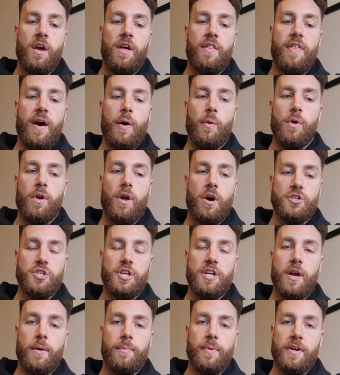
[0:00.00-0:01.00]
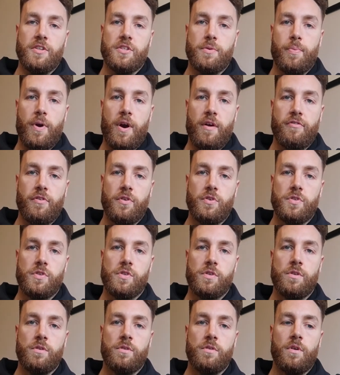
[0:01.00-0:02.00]
that will largely come down to
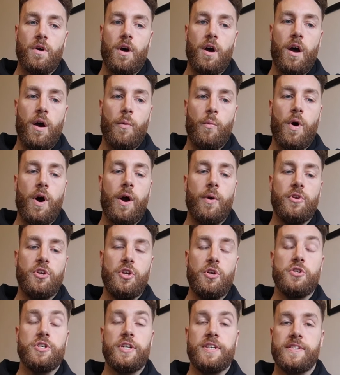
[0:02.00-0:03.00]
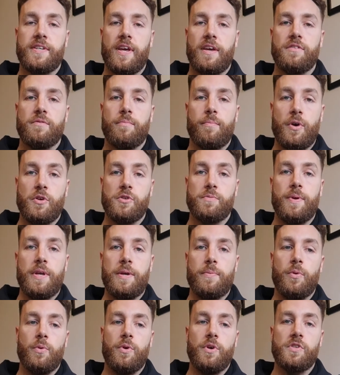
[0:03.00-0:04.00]
preference. What I would usually say to most
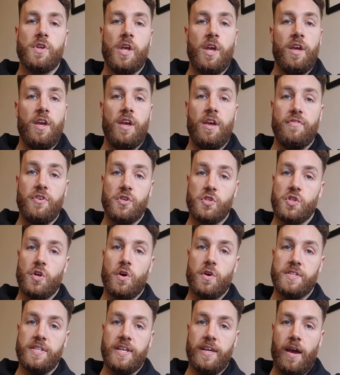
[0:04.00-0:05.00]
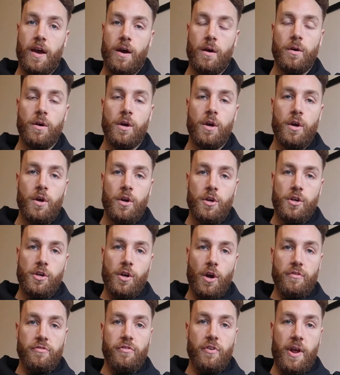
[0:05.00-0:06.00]
people is, if you're starting out,
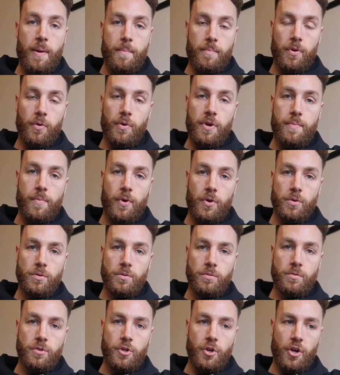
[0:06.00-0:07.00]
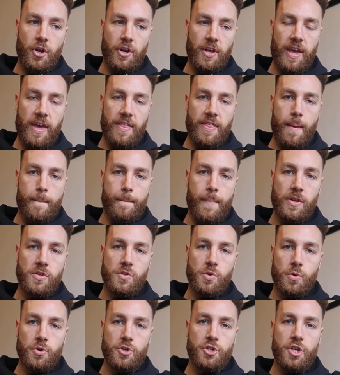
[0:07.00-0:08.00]
go for an employee model. You're going to get that
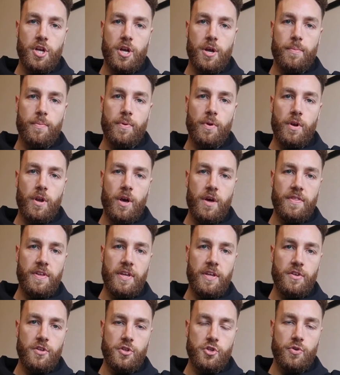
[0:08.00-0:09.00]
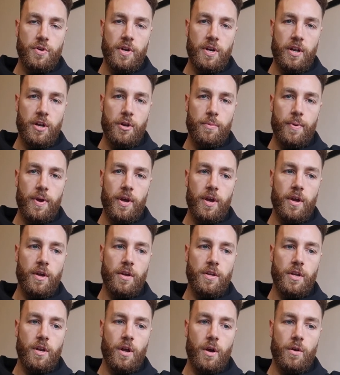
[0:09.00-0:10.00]
mentorship, learn the industry a little bit,
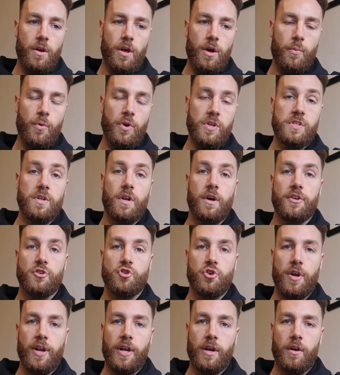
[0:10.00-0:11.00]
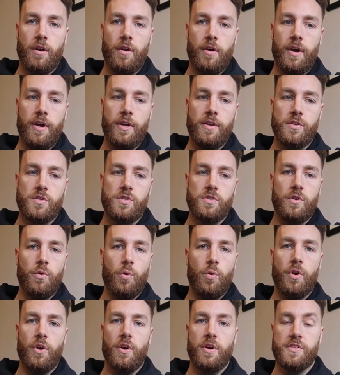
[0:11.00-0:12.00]
learn what it's like training clients,
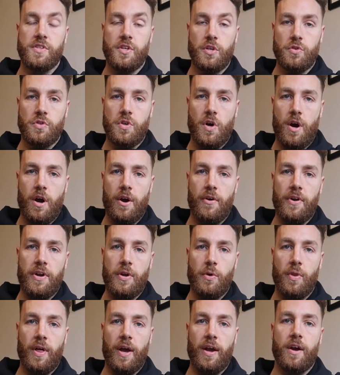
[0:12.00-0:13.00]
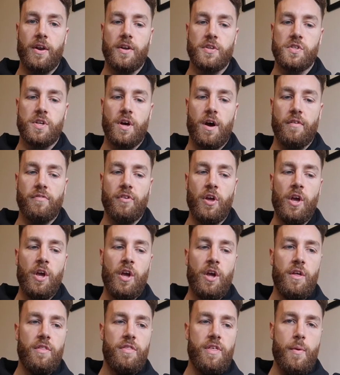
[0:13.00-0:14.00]
organizing your diary, all that kind of stuff.
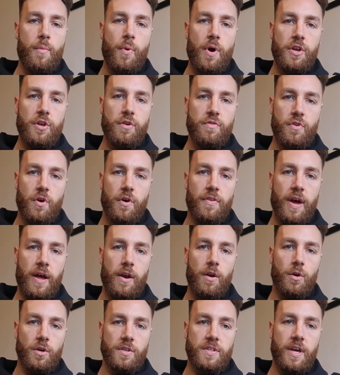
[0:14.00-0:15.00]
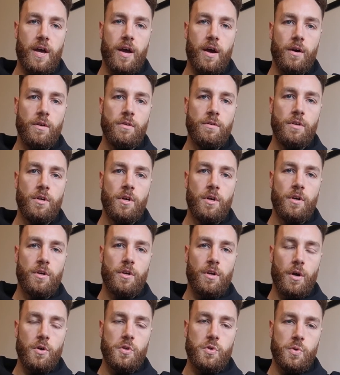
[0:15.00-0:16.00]
Then when you've got that locked down,
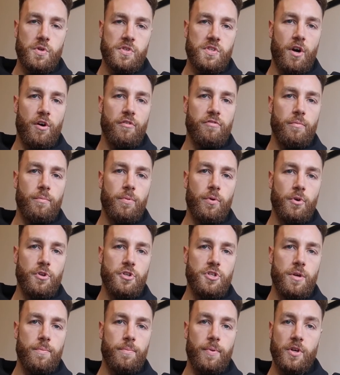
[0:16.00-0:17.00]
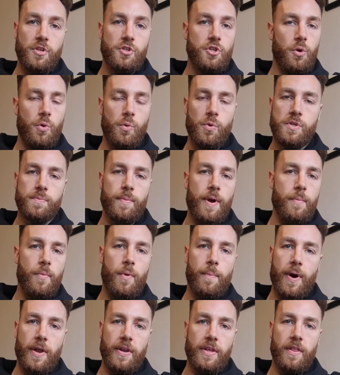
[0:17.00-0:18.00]
go to a self-employed gym, because you always make
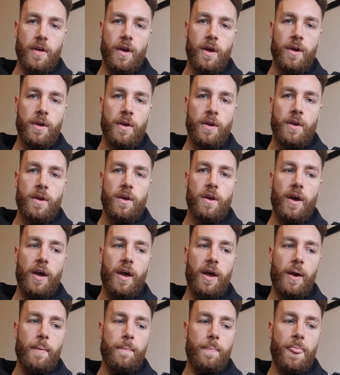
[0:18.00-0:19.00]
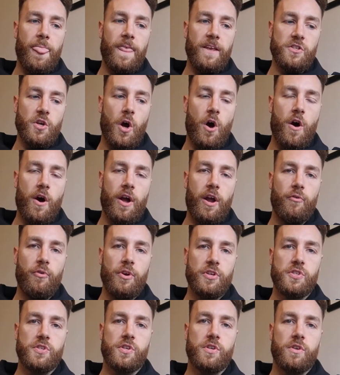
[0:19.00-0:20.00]
more money there. It's a higher
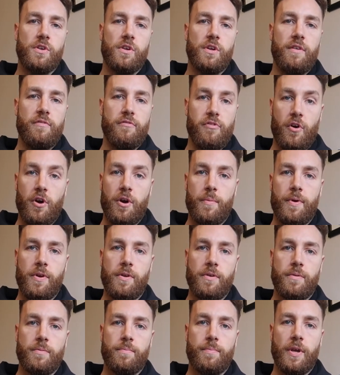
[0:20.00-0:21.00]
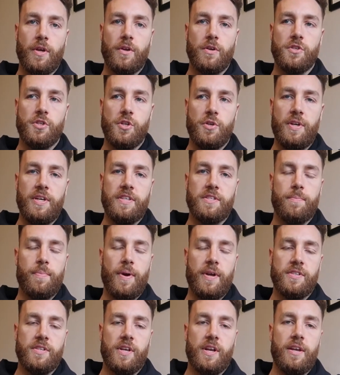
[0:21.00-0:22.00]
risk environment, because you need to
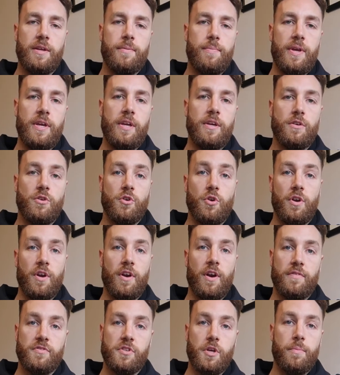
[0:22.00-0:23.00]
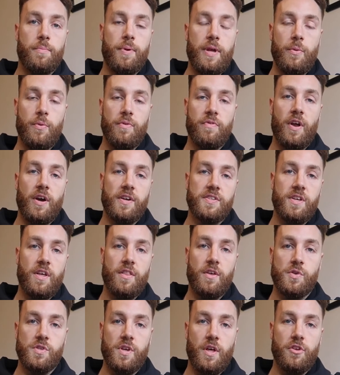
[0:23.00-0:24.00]
basically be good enough to compete with, like I said,
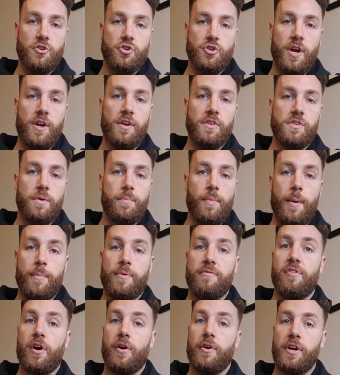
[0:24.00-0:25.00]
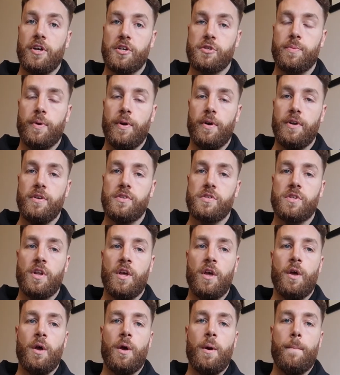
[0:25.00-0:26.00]
those other trainers that might be very experienced,
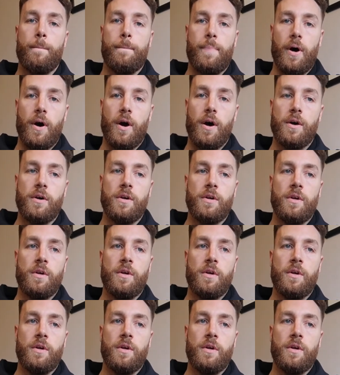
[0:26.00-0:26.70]
but